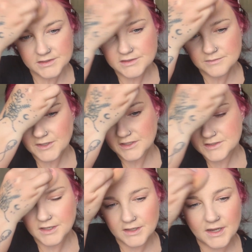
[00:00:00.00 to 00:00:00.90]
just to make
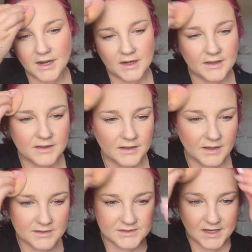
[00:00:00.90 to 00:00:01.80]
sure that anything
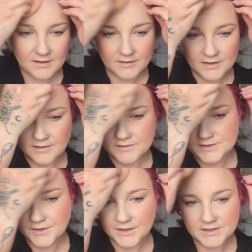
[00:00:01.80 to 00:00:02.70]
that's settled in
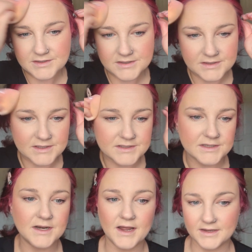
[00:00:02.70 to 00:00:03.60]
those creases
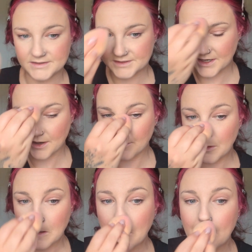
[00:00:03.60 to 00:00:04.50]
isn't as
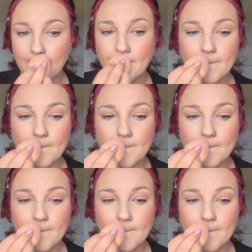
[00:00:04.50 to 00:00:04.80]
terrible.